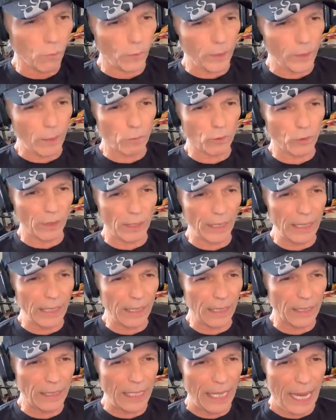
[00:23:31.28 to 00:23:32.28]
when I was
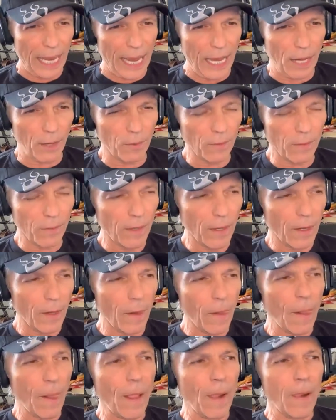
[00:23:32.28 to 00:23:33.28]
laying it down,
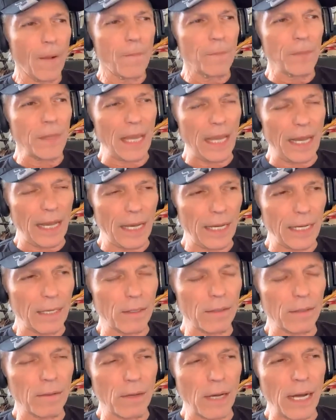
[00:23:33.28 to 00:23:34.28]
and
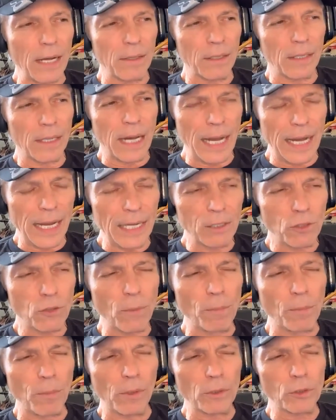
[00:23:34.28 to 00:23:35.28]
I had
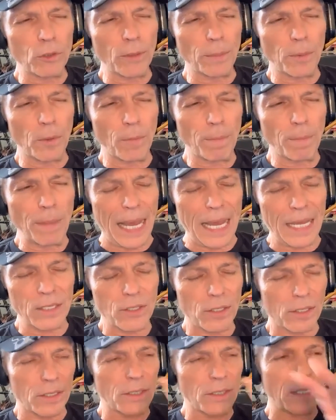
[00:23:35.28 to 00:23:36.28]
some multiple
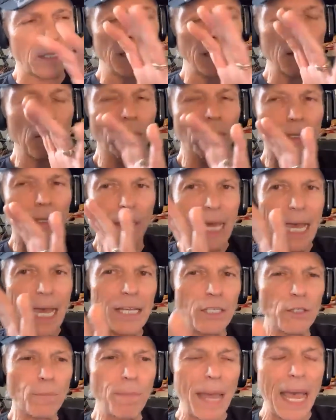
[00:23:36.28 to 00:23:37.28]
passes, and then on the
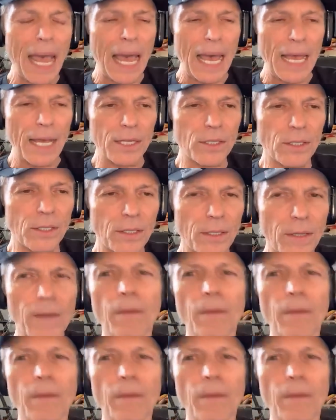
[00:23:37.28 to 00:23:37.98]
last pass,